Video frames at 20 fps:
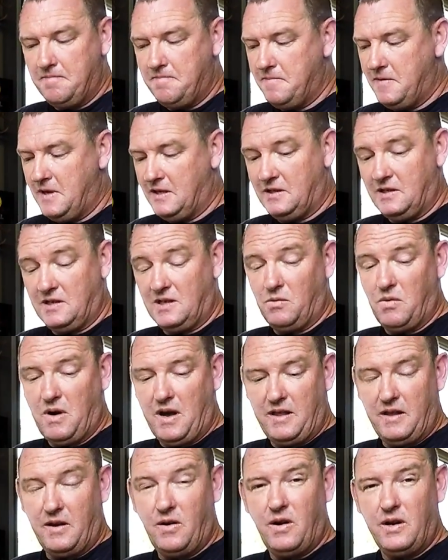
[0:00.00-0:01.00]
This is the way
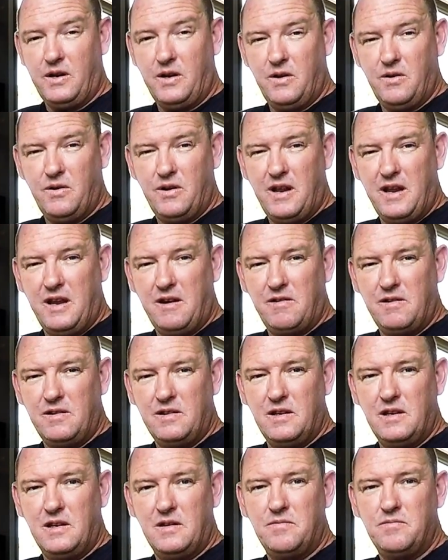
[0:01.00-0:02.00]
that I do it here in
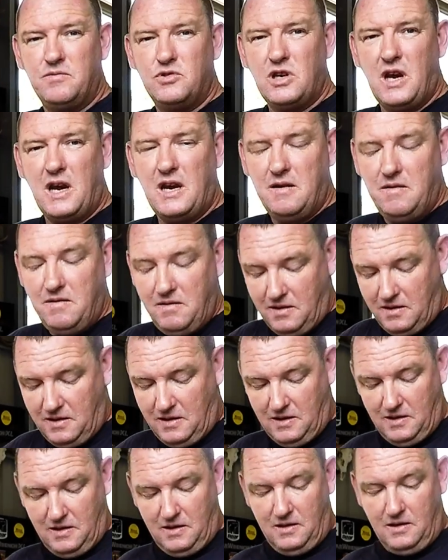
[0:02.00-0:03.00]
the shed.
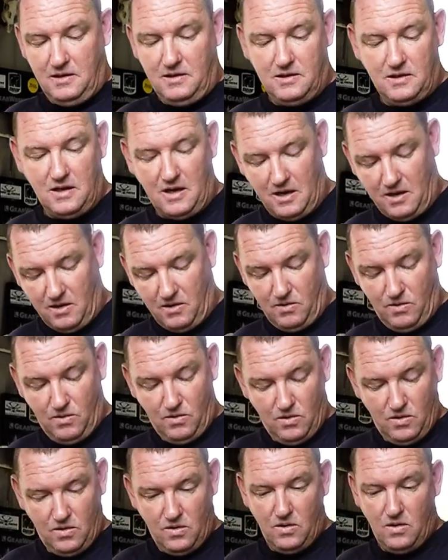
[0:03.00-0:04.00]
So
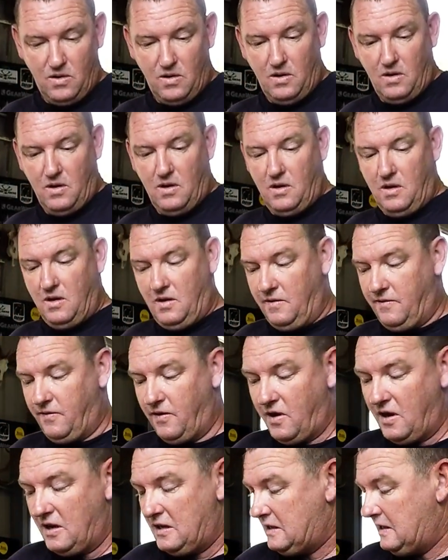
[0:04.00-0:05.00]

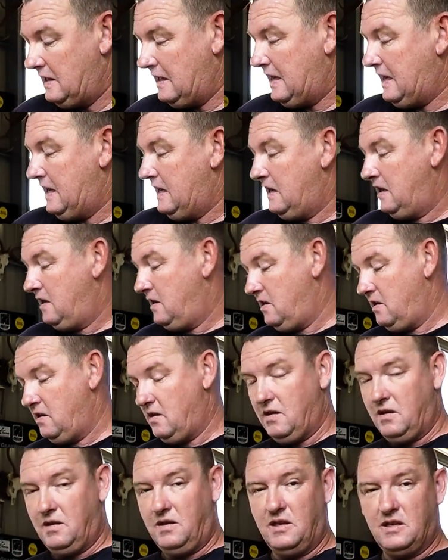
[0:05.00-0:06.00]
firstly,
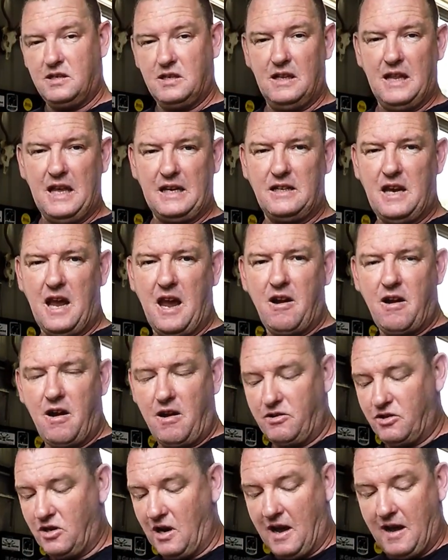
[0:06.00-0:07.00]
you select your arrow
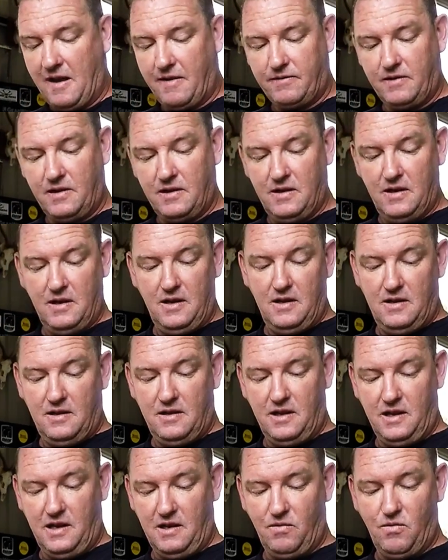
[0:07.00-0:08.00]
shaft
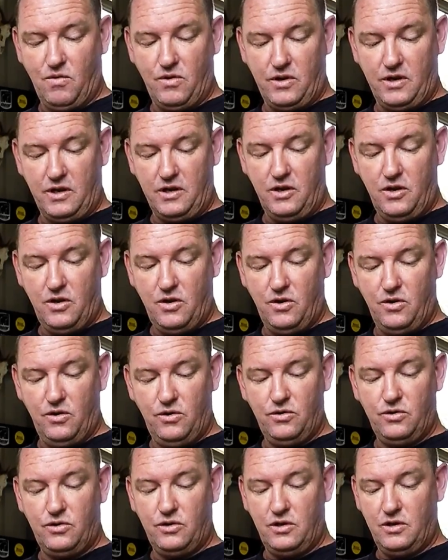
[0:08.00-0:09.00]
that you want to
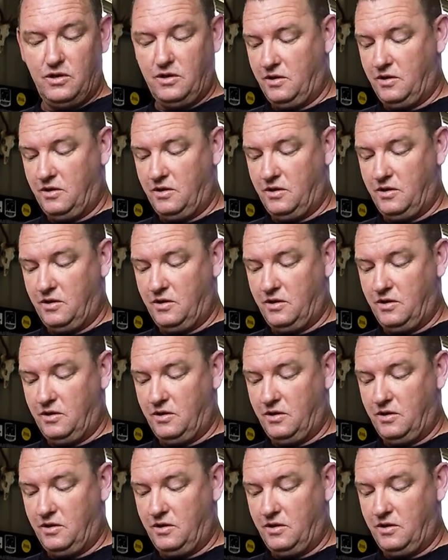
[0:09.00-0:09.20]
use.